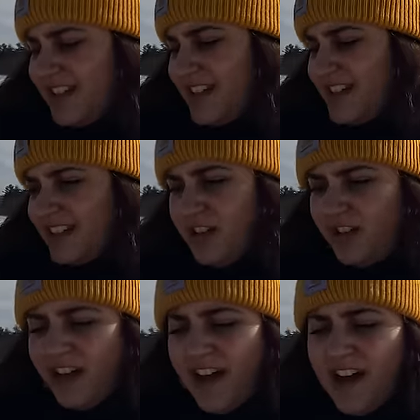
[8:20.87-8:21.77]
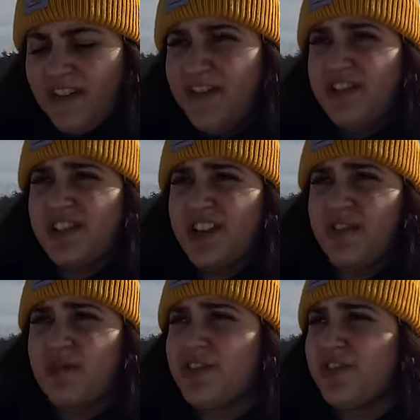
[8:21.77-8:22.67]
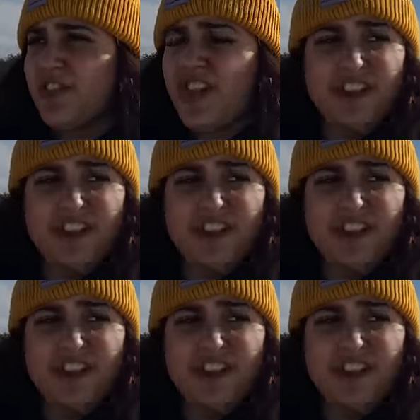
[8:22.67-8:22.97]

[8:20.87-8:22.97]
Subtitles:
Nice little half of the sandwich for